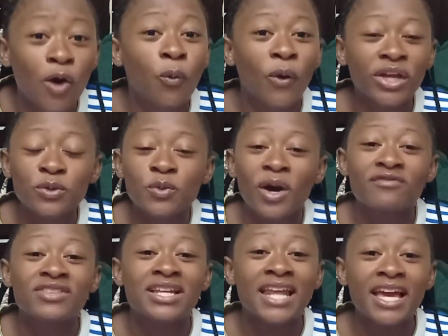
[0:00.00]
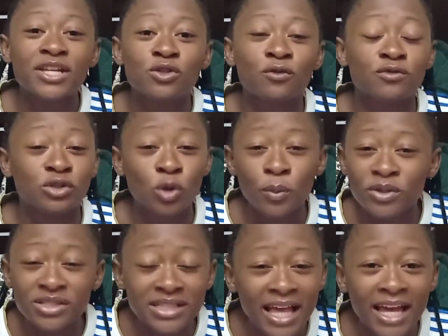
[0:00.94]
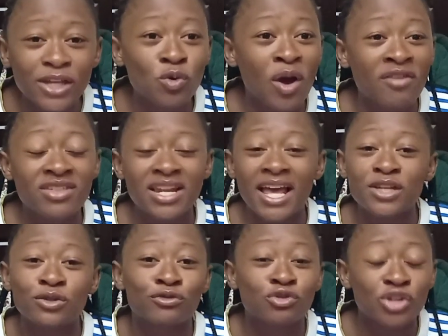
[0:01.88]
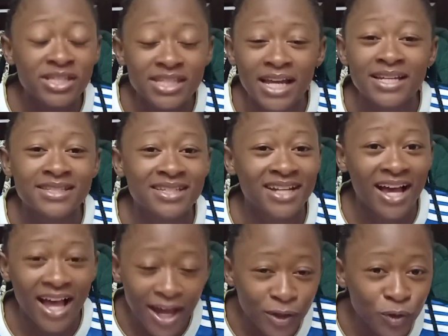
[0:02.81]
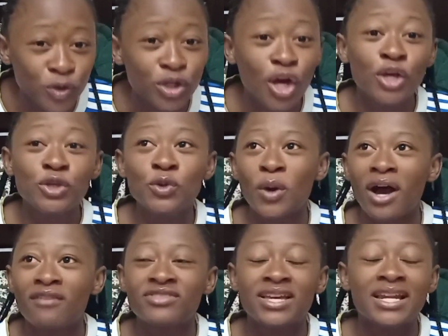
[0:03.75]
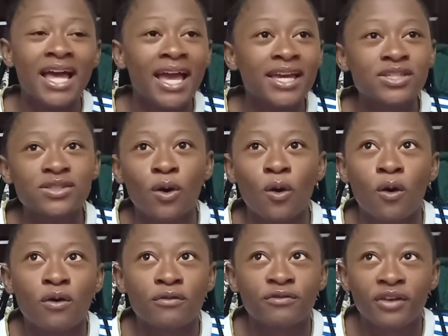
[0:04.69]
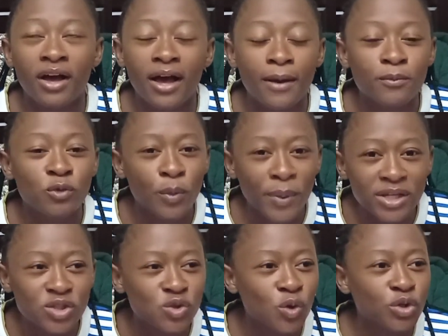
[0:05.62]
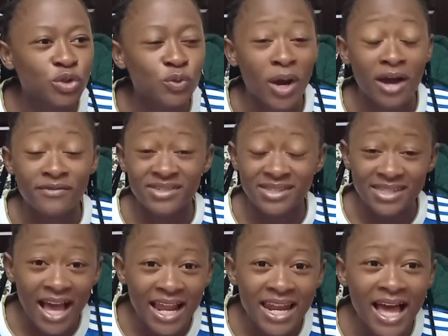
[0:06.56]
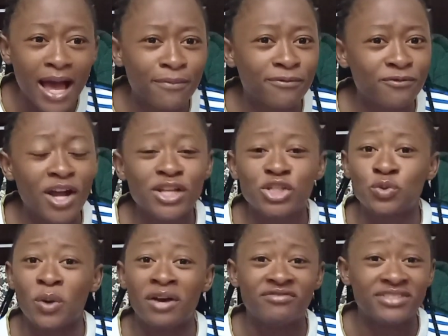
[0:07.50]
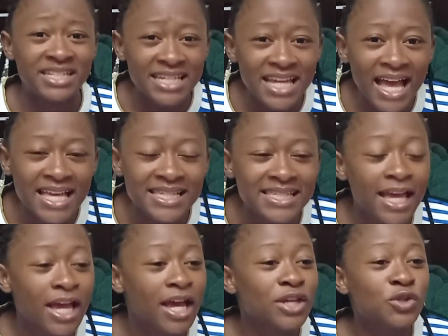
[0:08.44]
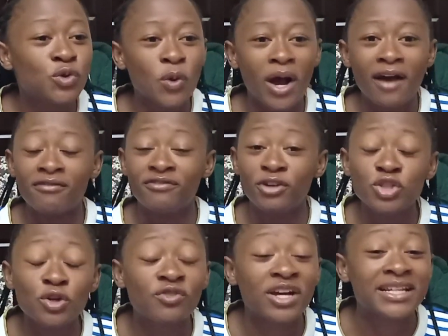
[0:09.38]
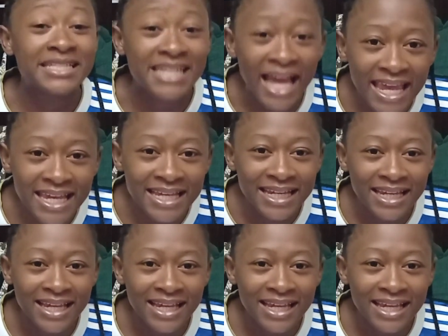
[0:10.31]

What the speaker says: When you have the likes of Szoboszlai, you have the likes of Trent Alexander-Arnold, you have the likes of Robertson, you have Salah up front, you have Diaz, you have Virgil van Dijk.